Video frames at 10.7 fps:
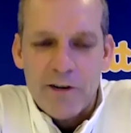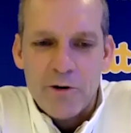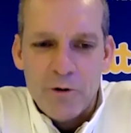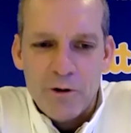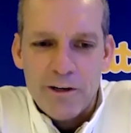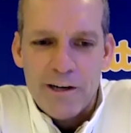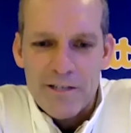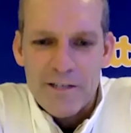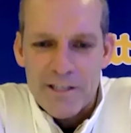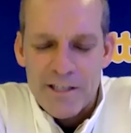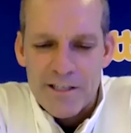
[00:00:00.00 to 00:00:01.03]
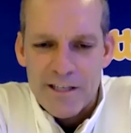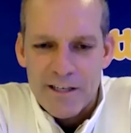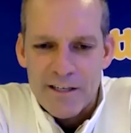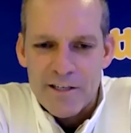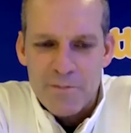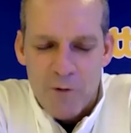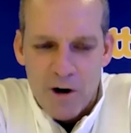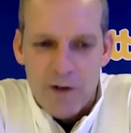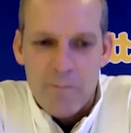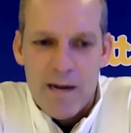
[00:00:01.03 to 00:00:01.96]
cool. You know, she's a
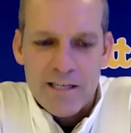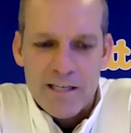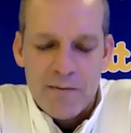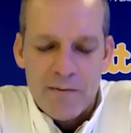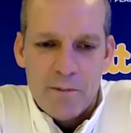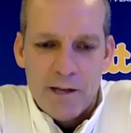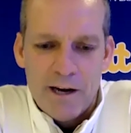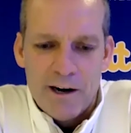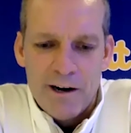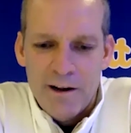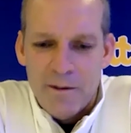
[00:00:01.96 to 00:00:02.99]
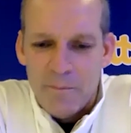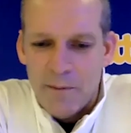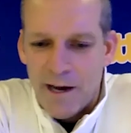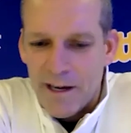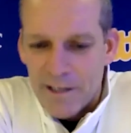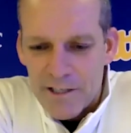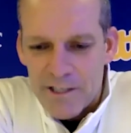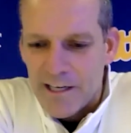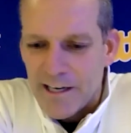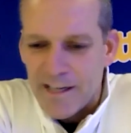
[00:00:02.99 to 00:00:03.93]
smart basketball player, but
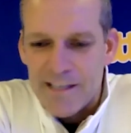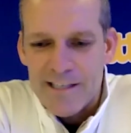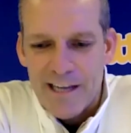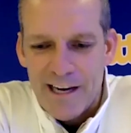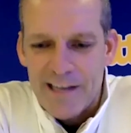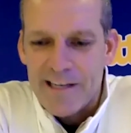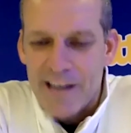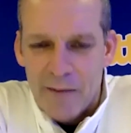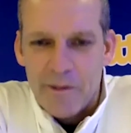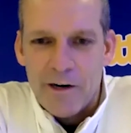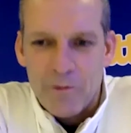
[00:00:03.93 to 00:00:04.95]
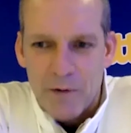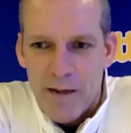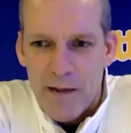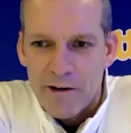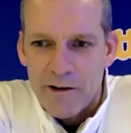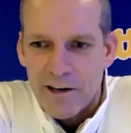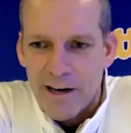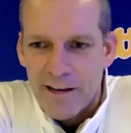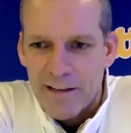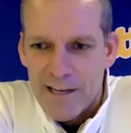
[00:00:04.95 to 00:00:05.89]
she is a dominant rebounder,
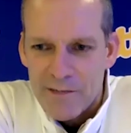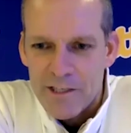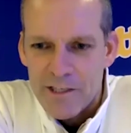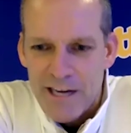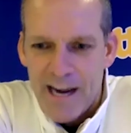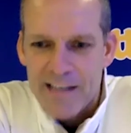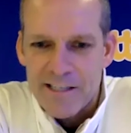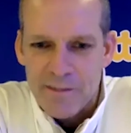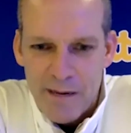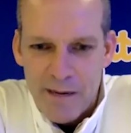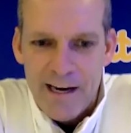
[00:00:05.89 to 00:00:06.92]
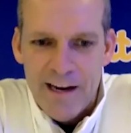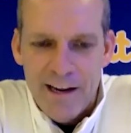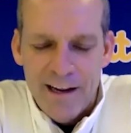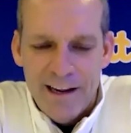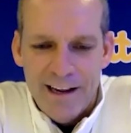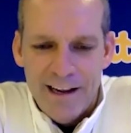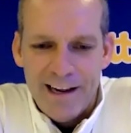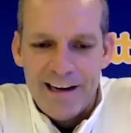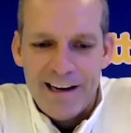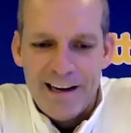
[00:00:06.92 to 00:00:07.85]
and that's what she has to be.
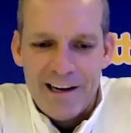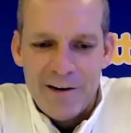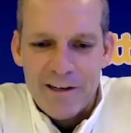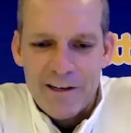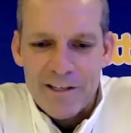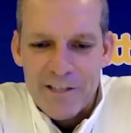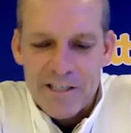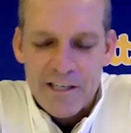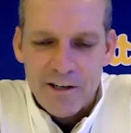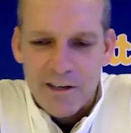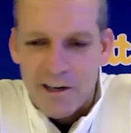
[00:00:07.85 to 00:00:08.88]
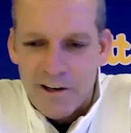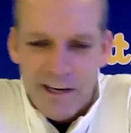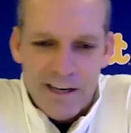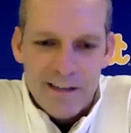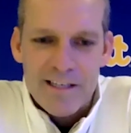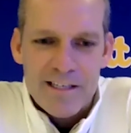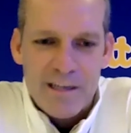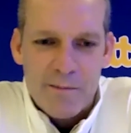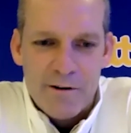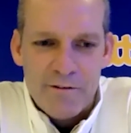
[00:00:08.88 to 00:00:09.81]
And, you know, and she's still learning
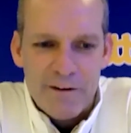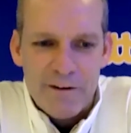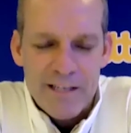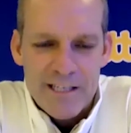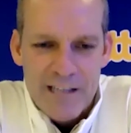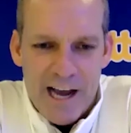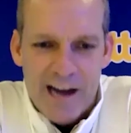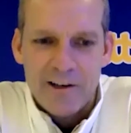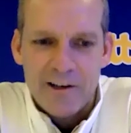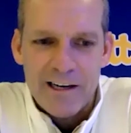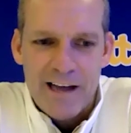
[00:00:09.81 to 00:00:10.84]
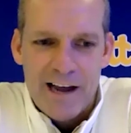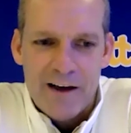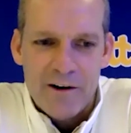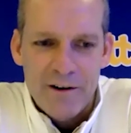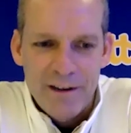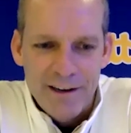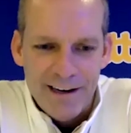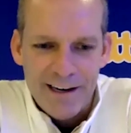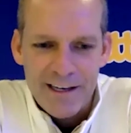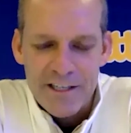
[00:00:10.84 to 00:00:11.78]
some of the style, and now
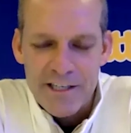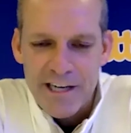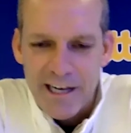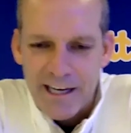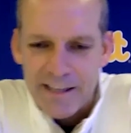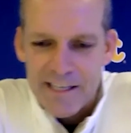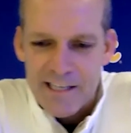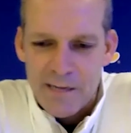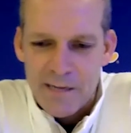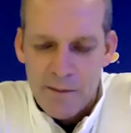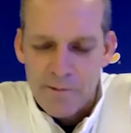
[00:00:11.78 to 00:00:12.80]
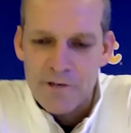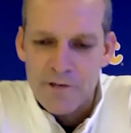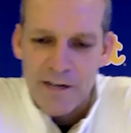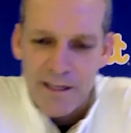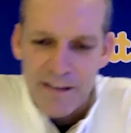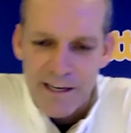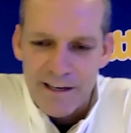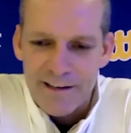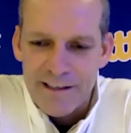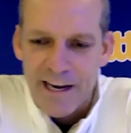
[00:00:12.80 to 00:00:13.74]
she didn't get that same opportunity
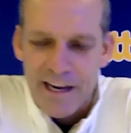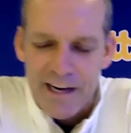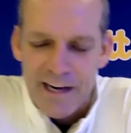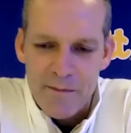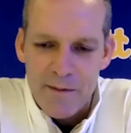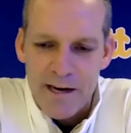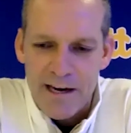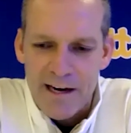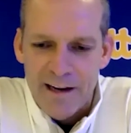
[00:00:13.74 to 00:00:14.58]
that they and AB